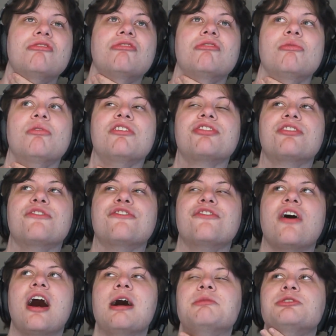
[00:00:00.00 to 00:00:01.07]
what the
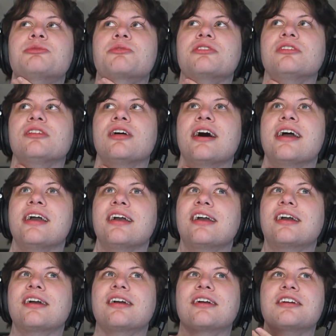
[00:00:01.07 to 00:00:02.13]
vibes were
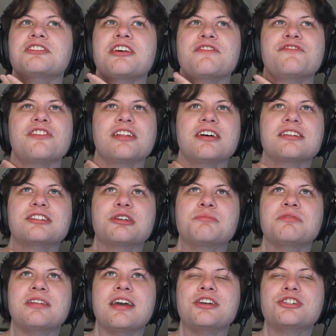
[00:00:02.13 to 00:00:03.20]
like because I felt like some
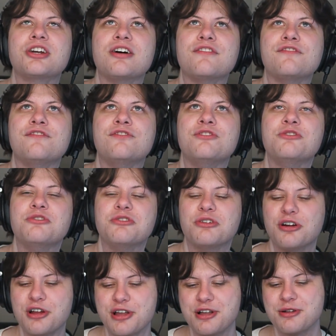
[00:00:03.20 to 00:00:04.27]
deja vu,
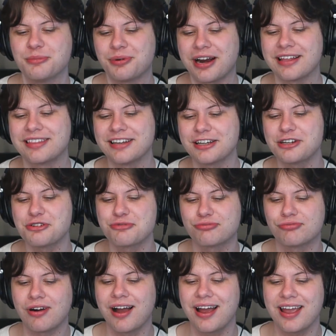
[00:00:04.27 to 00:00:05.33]
but I think you're
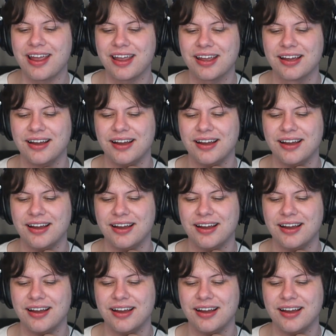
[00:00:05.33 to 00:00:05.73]
right.